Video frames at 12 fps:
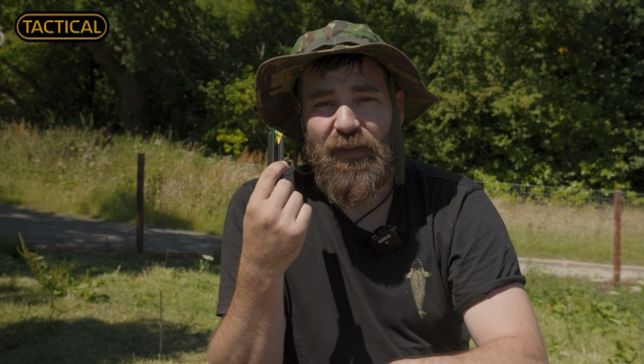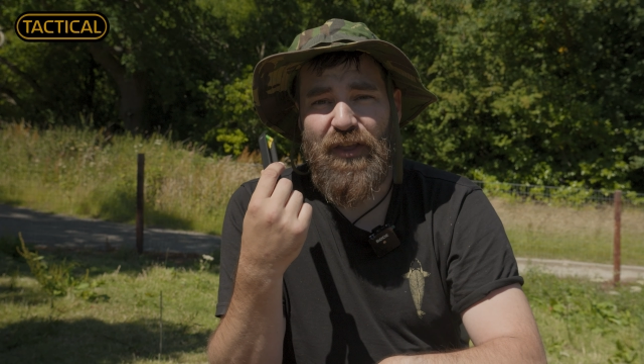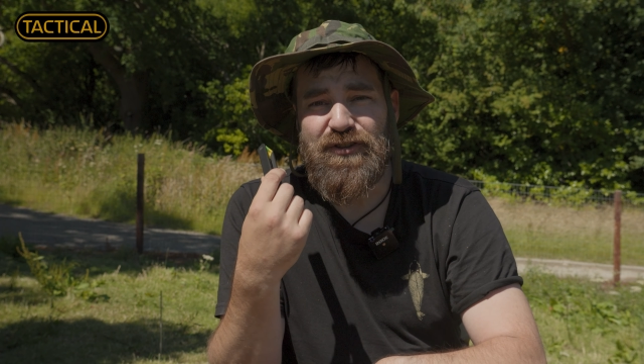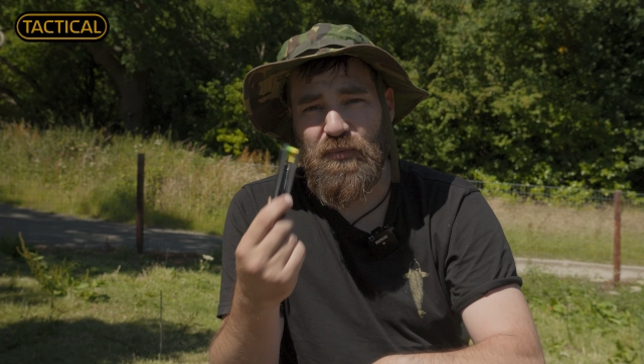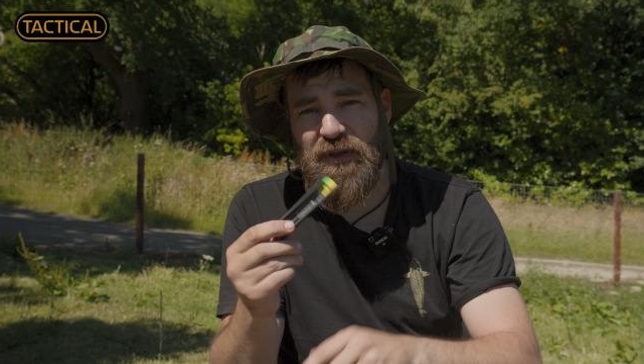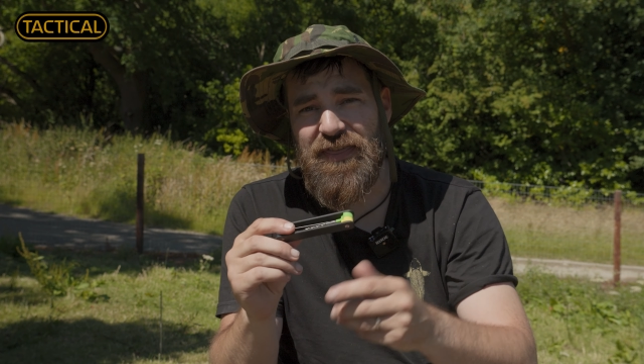
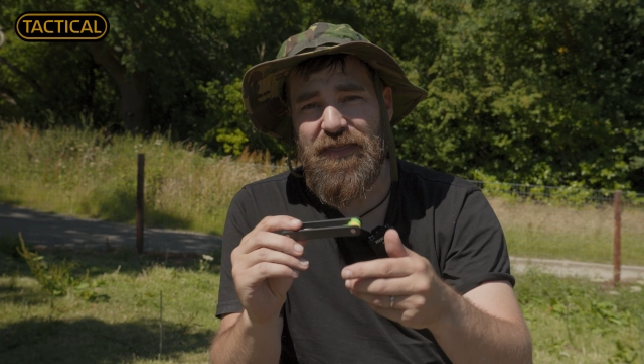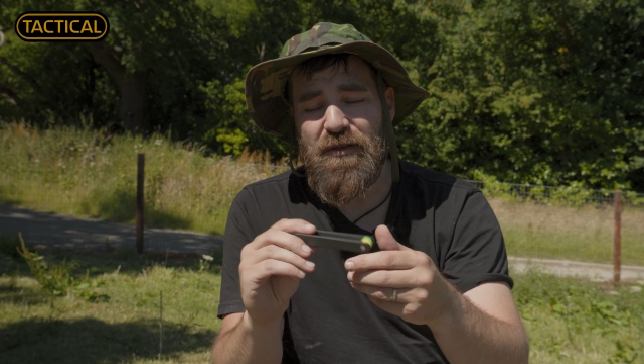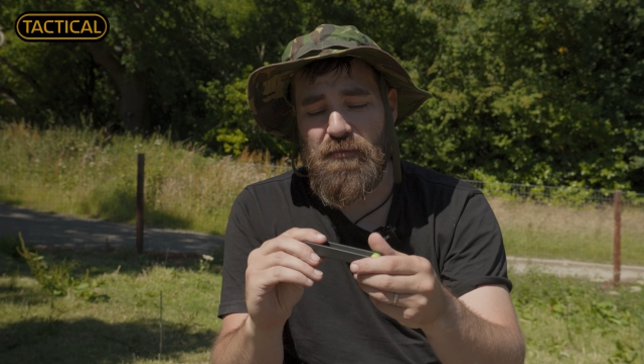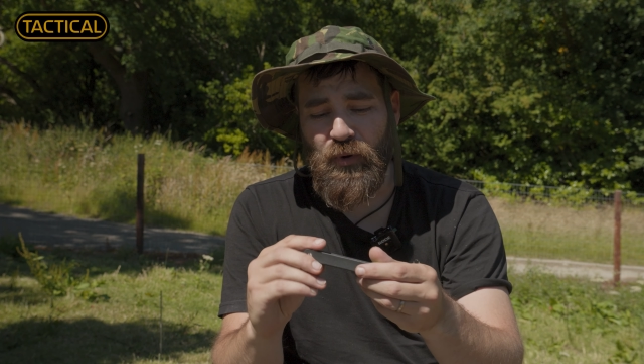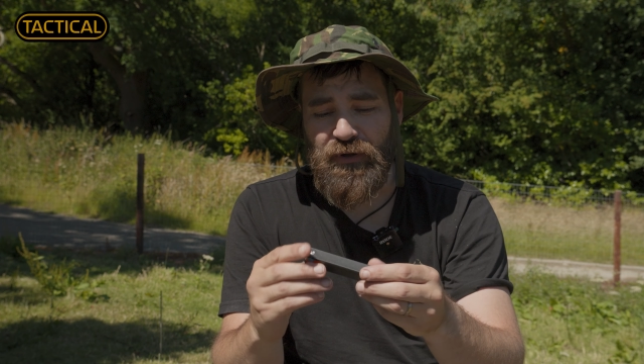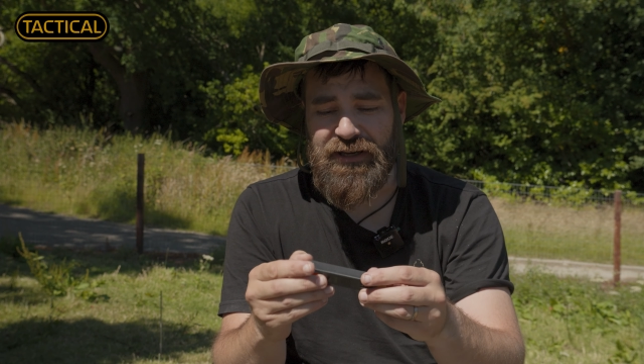So within
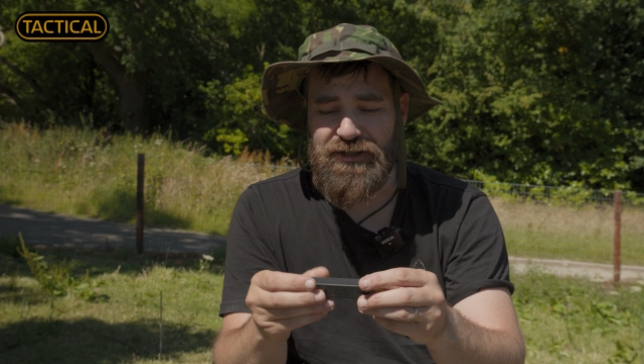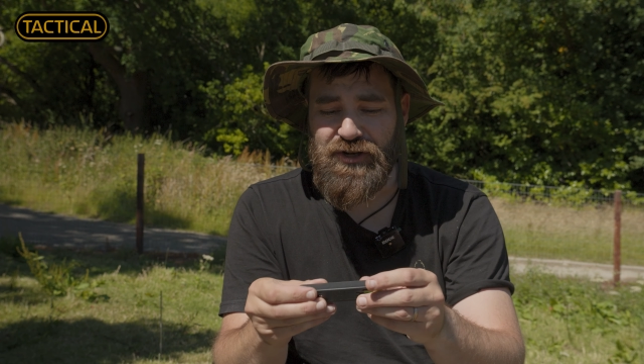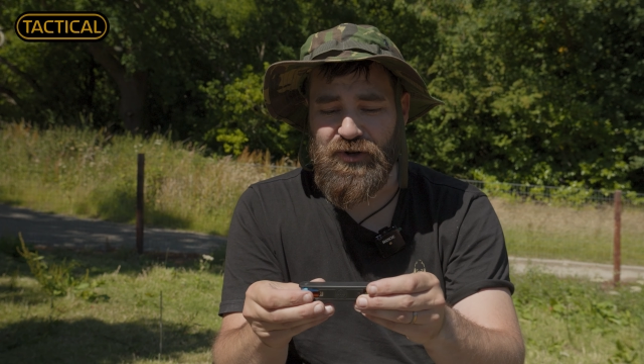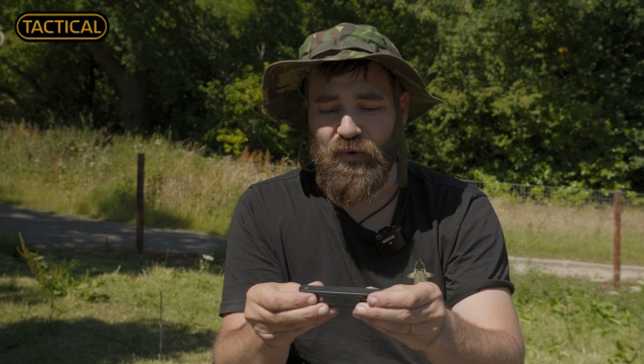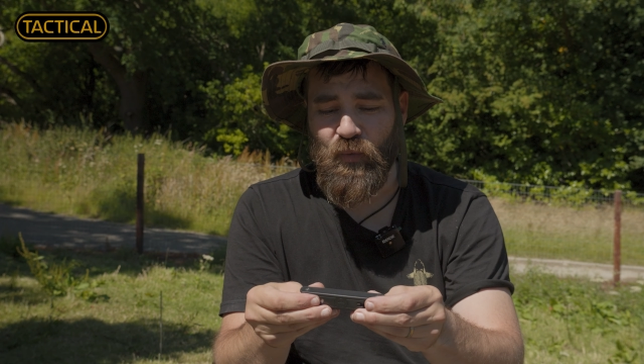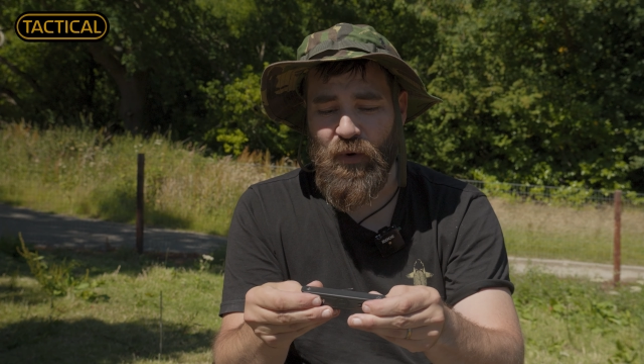the
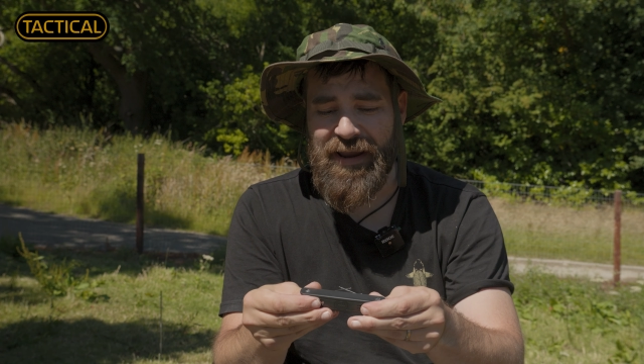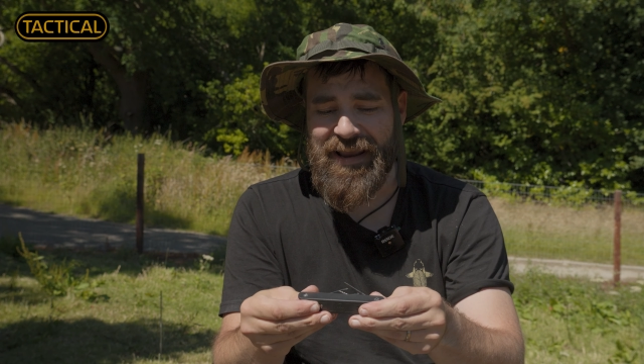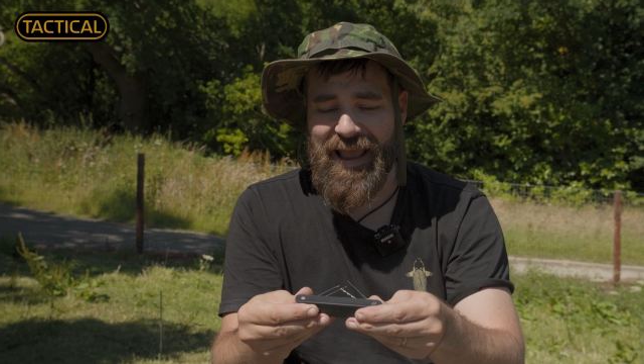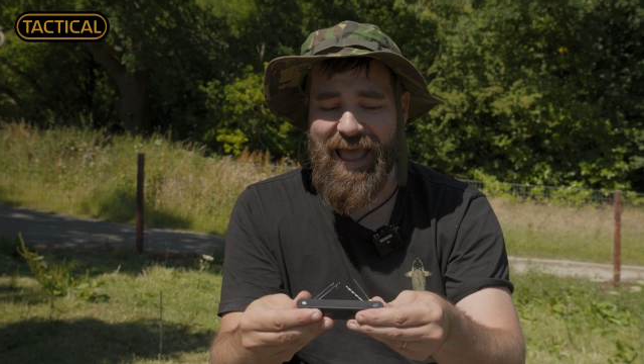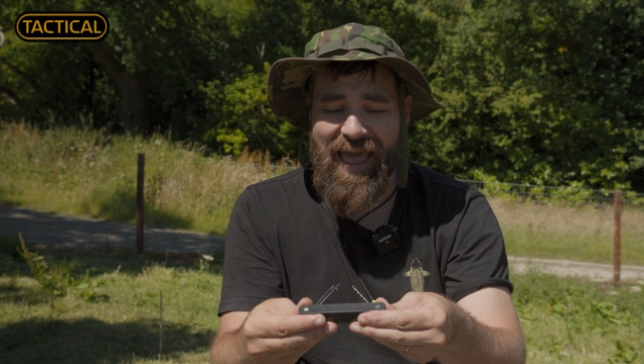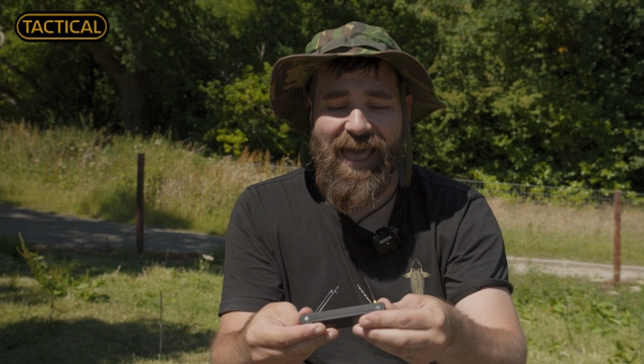multi-tool
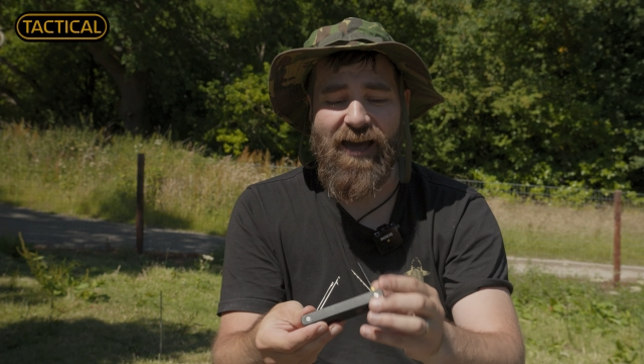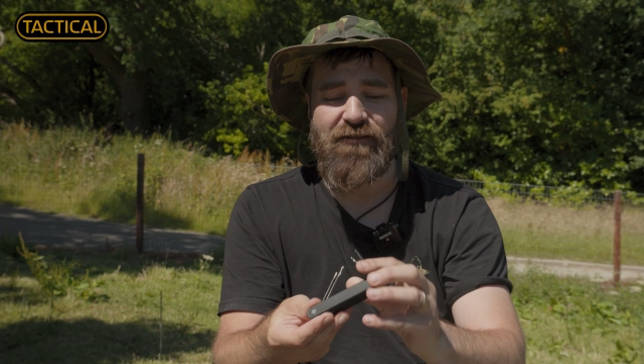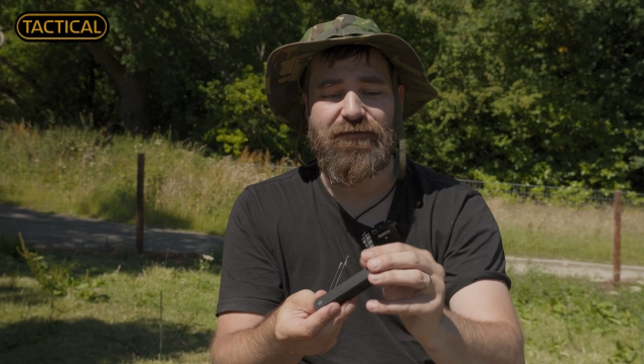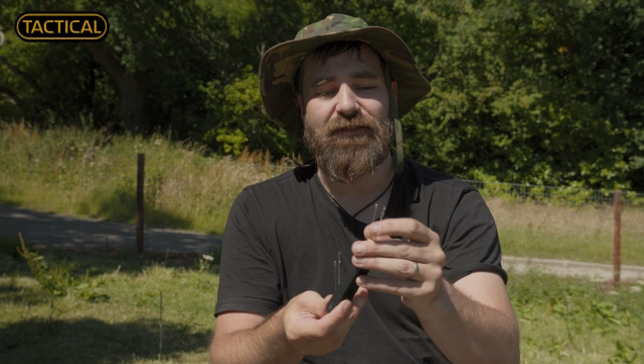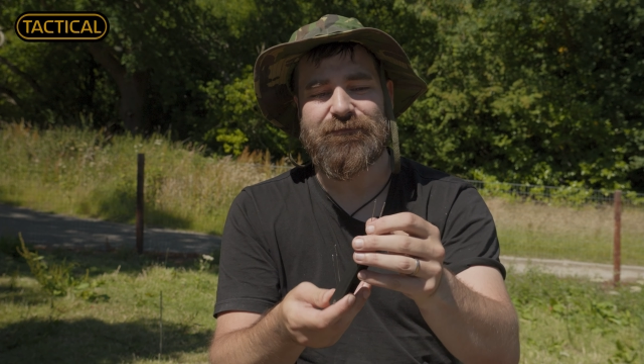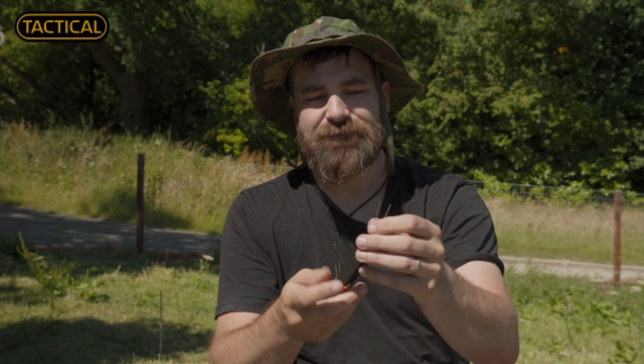we
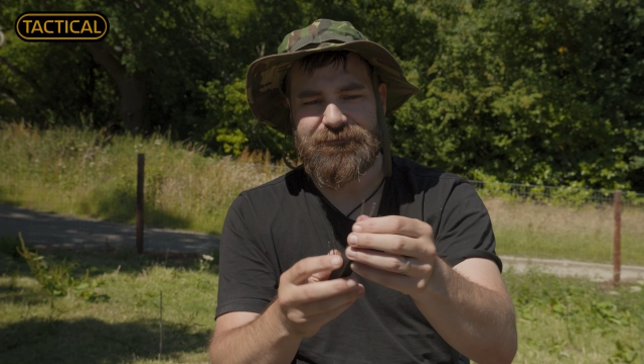have,